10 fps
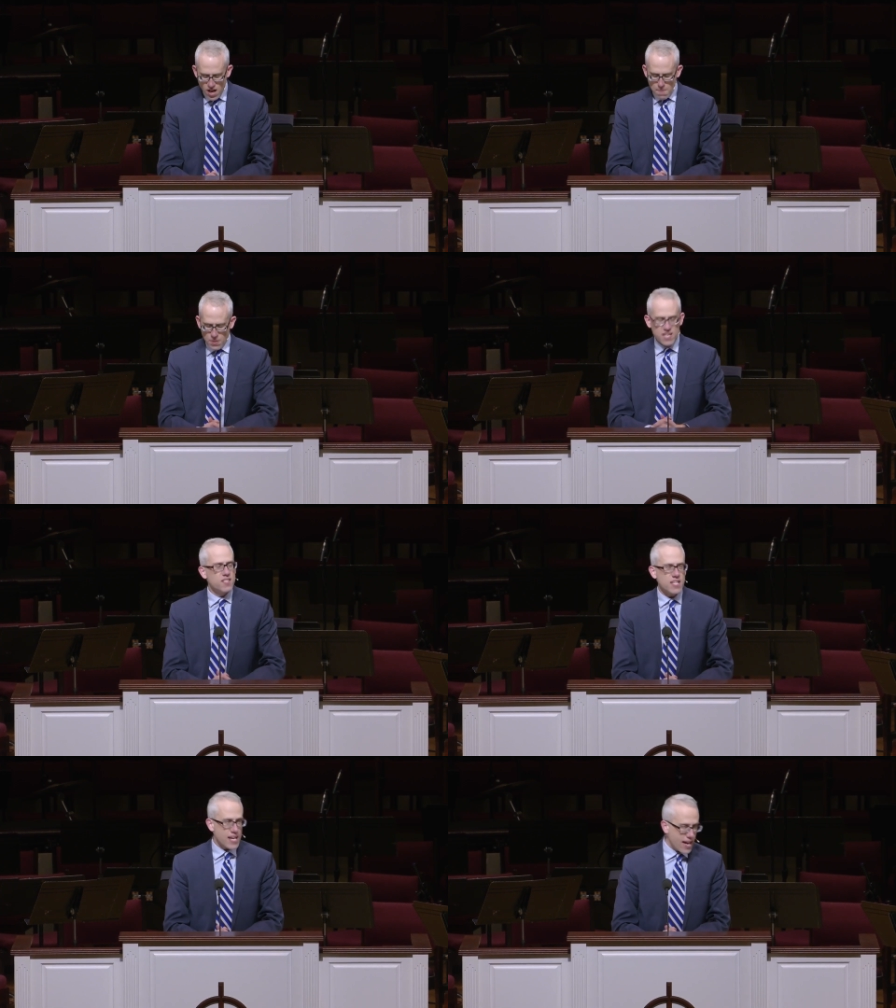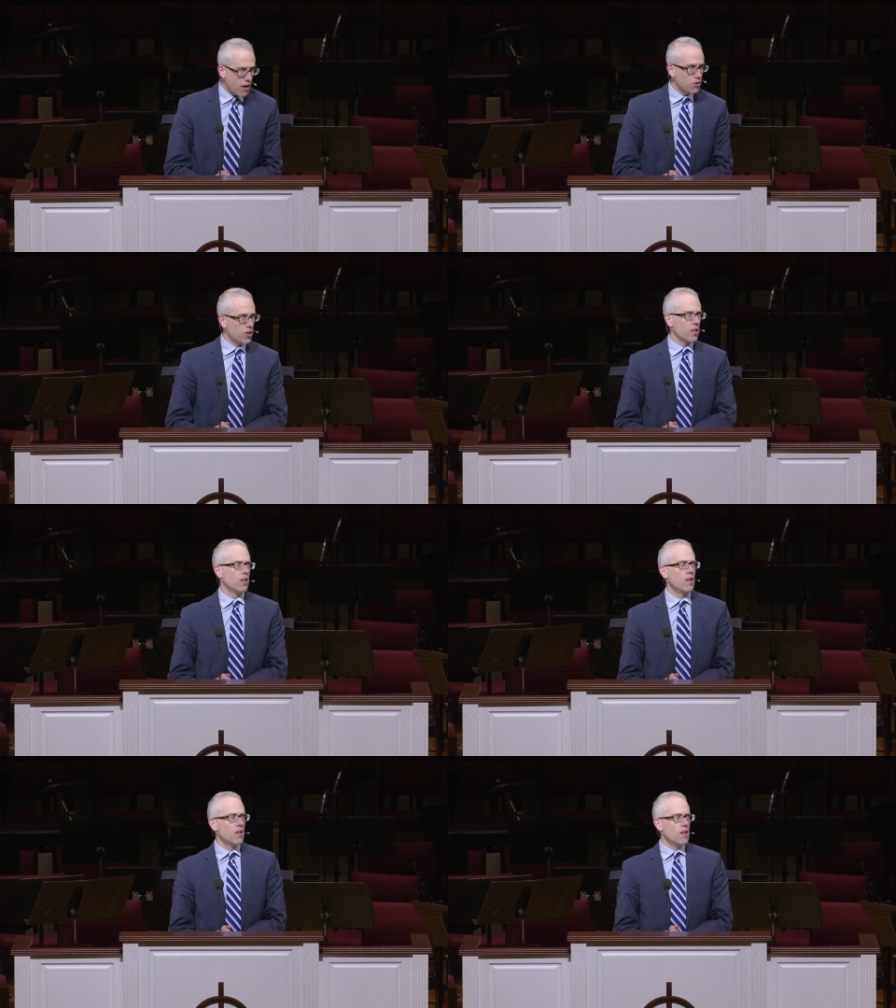a PCA elder,
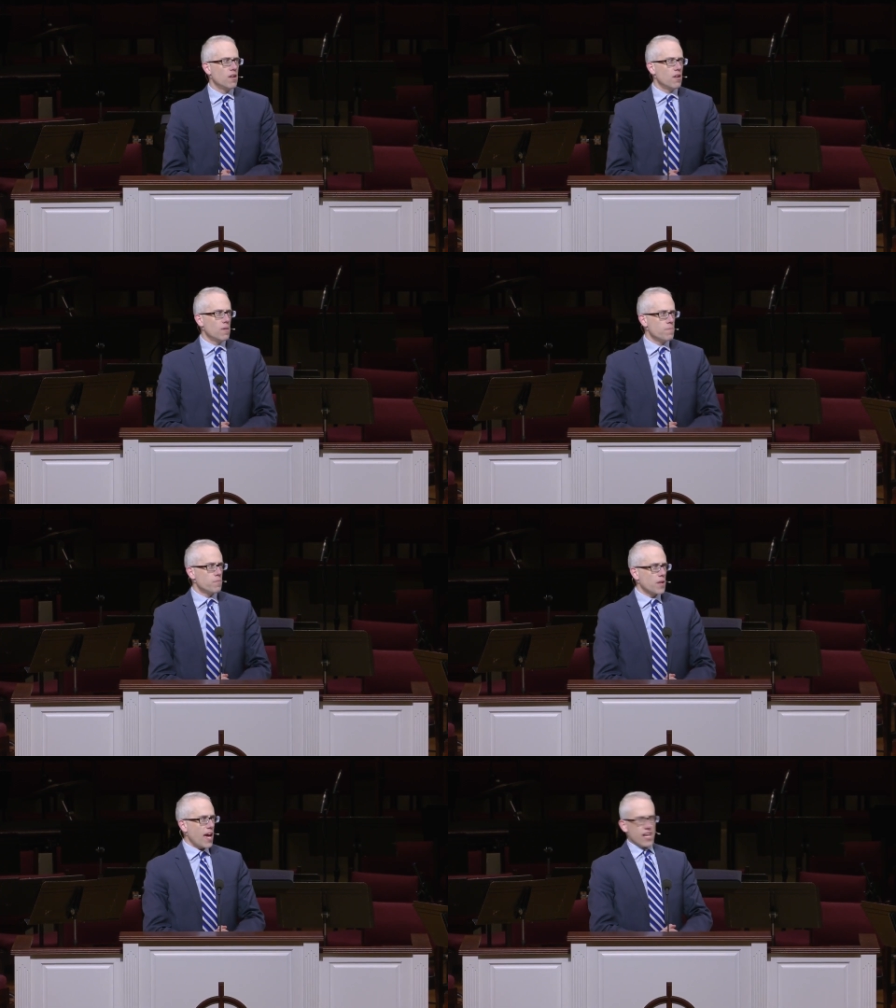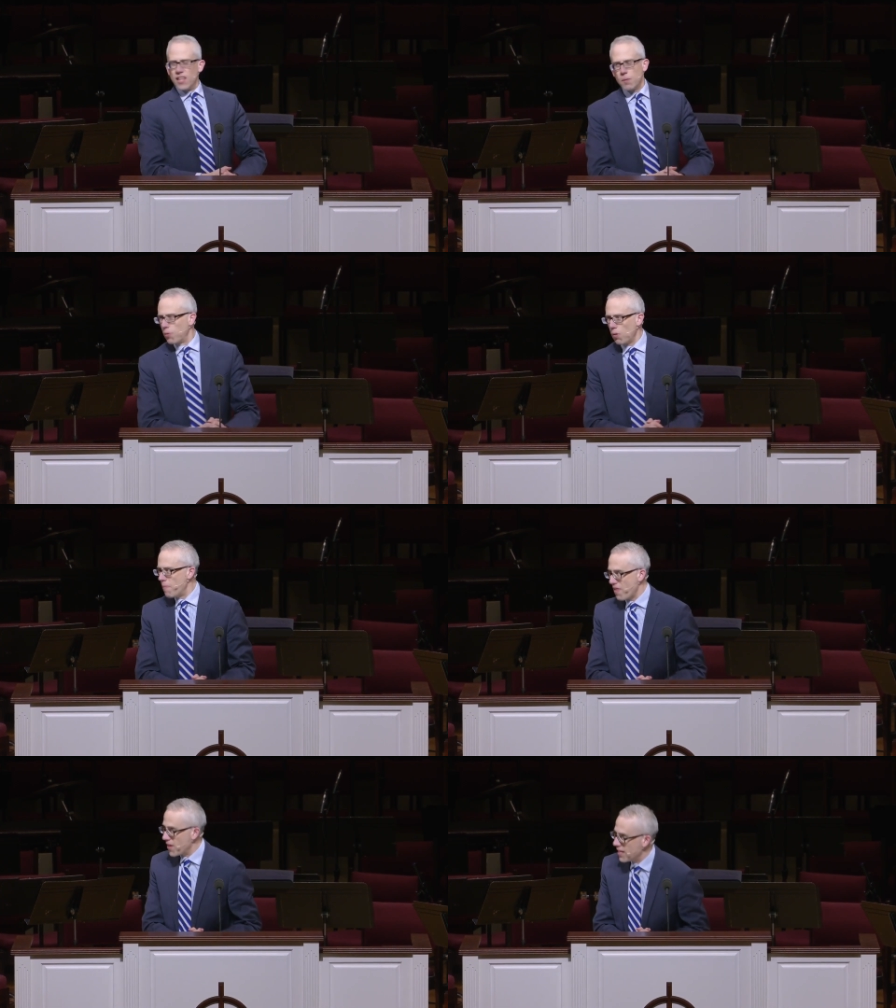and a liberal
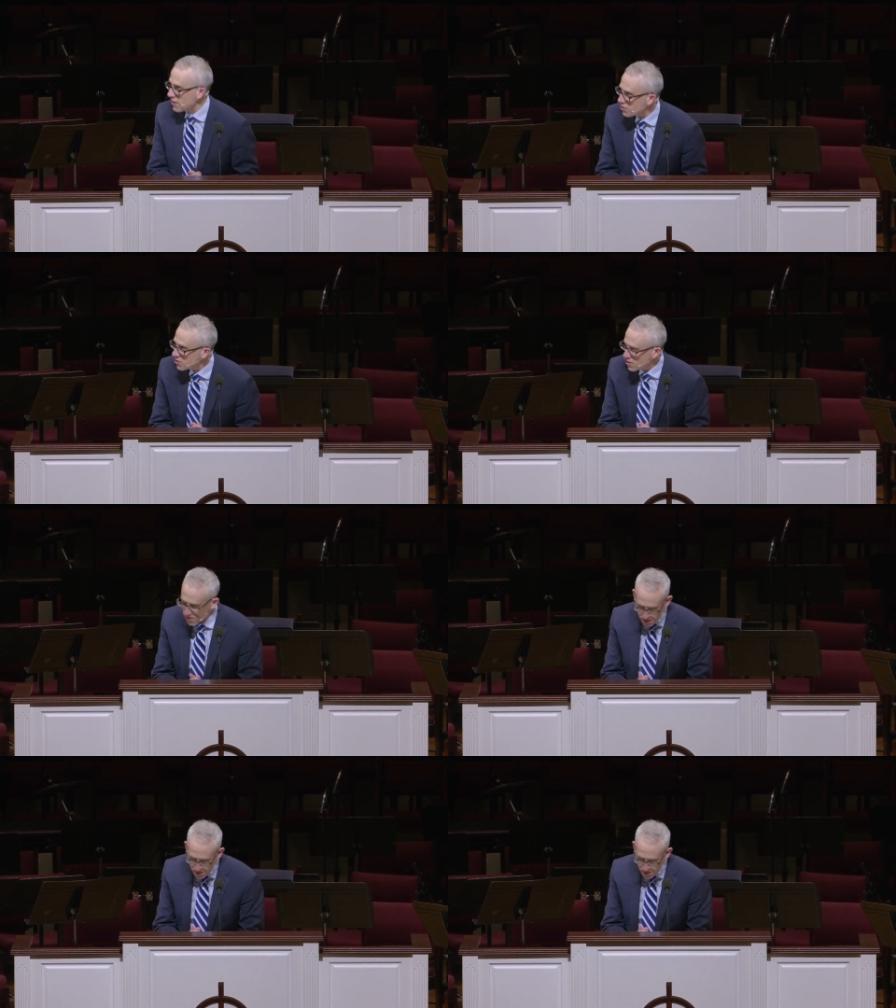Methodist.